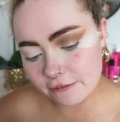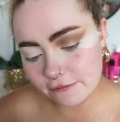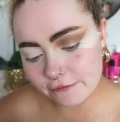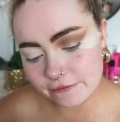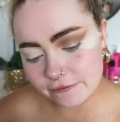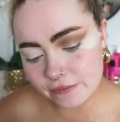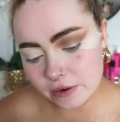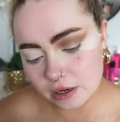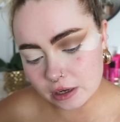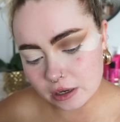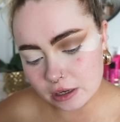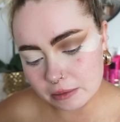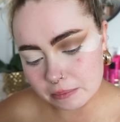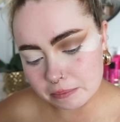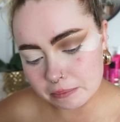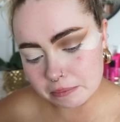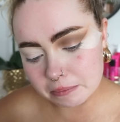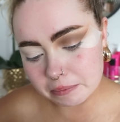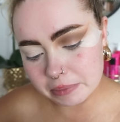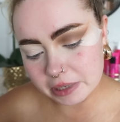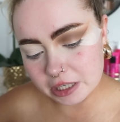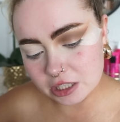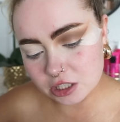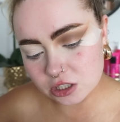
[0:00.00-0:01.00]
from
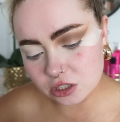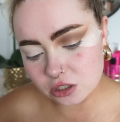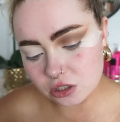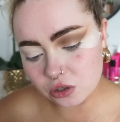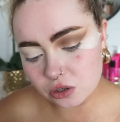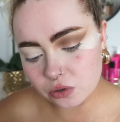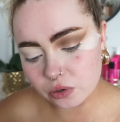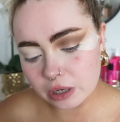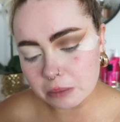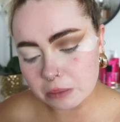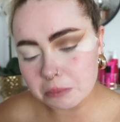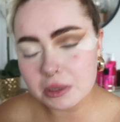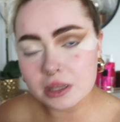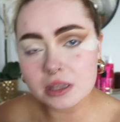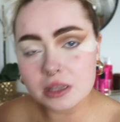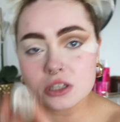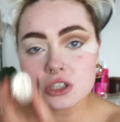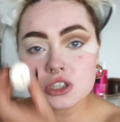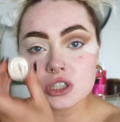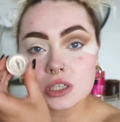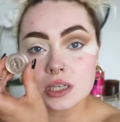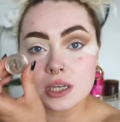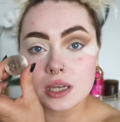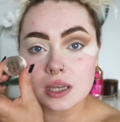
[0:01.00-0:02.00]
Peaches and Cream in the
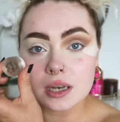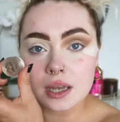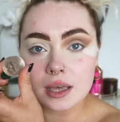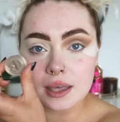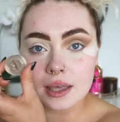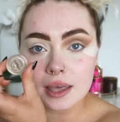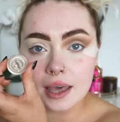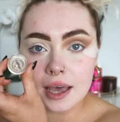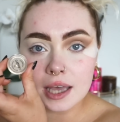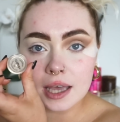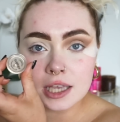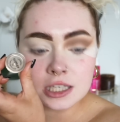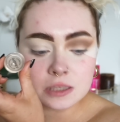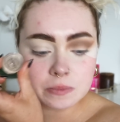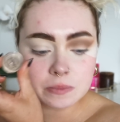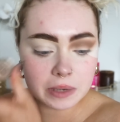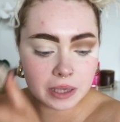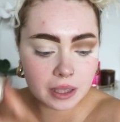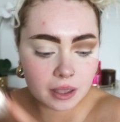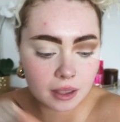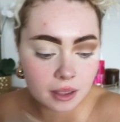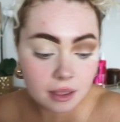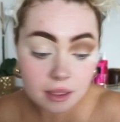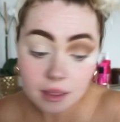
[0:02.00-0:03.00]
shade Gaspy.